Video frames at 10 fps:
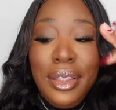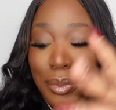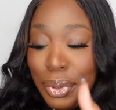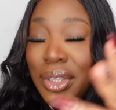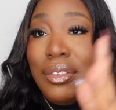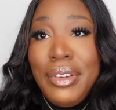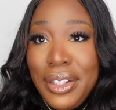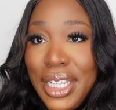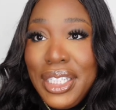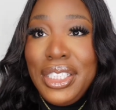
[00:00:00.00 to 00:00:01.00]
put the
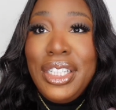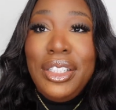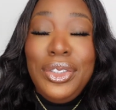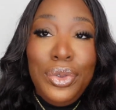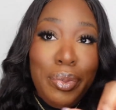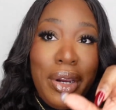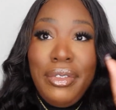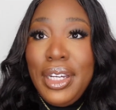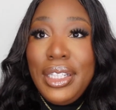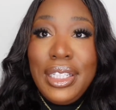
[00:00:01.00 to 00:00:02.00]
foundation, do my
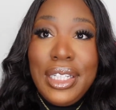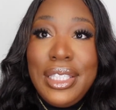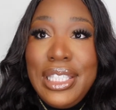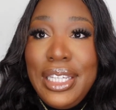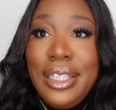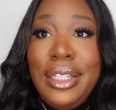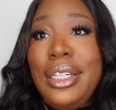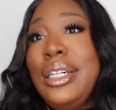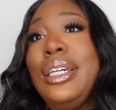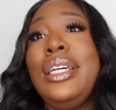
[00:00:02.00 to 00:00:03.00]
regular concealer